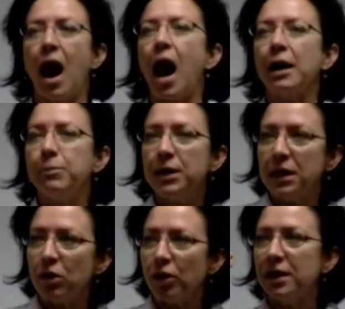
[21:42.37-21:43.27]

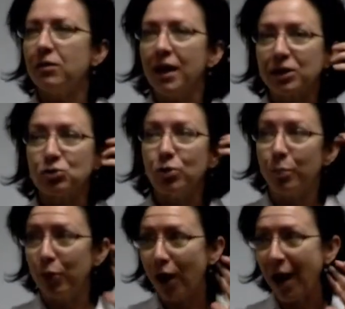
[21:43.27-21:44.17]
IP or
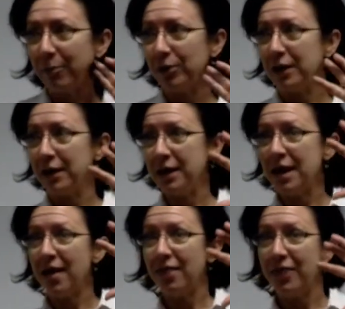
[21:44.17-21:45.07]
intellectual property
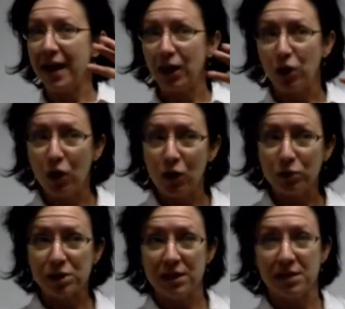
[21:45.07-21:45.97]
that
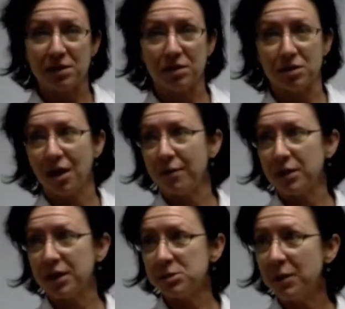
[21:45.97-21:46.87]
goes into the
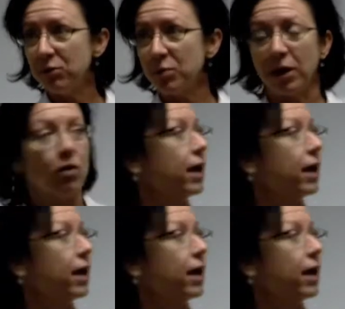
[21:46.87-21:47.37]
time that I spend with my